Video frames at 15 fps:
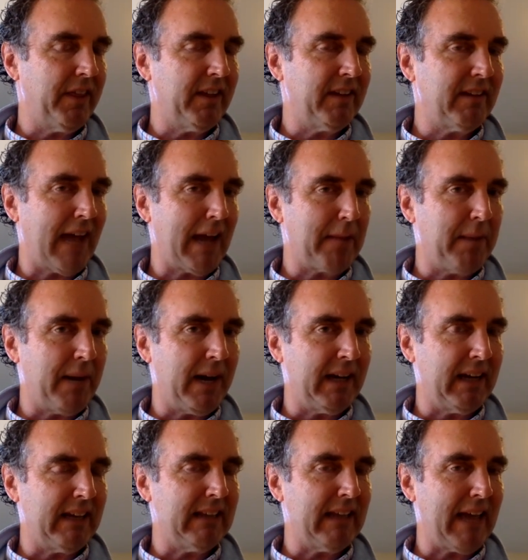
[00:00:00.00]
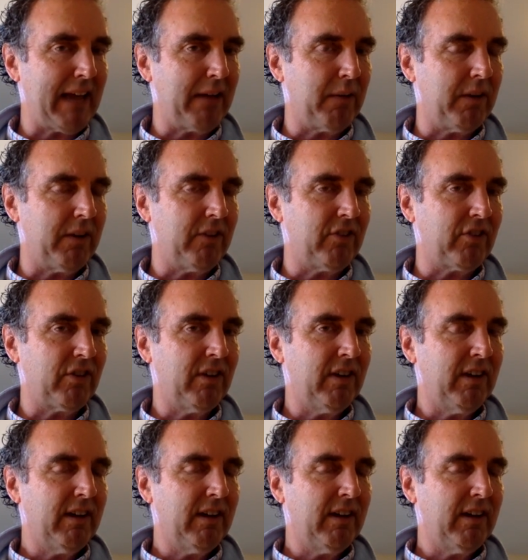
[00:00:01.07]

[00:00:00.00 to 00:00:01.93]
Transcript: the Dagbani language,